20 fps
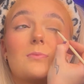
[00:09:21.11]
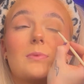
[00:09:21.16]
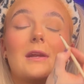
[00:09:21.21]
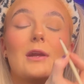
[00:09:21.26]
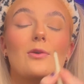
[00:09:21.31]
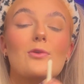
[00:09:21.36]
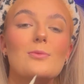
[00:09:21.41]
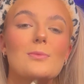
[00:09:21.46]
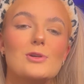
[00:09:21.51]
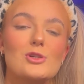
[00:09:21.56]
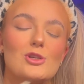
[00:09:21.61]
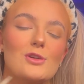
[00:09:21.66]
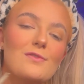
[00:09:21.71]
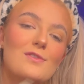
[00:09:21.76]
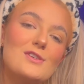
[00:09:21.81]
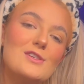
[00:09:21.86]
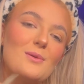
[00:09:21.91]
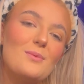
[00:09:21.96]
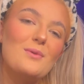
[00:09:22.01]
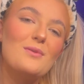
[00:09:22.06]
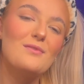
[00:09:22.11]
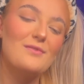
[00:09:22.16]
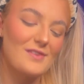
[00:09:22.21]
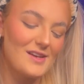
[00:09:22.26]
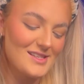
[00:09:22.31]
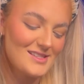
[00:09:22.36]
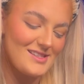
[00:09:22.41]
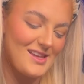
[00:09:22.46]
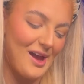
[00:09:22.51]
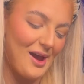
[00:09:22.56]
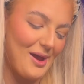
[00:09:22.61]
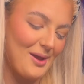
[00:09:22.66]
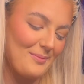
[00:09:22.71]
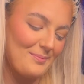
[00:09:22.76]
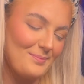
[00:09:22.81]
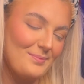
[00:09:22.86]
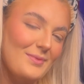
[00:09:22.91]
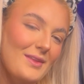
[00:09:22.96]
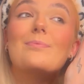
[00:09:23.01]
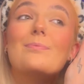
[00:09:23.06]
but it almost just feels like we're on
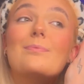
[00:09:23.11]
FaceTime.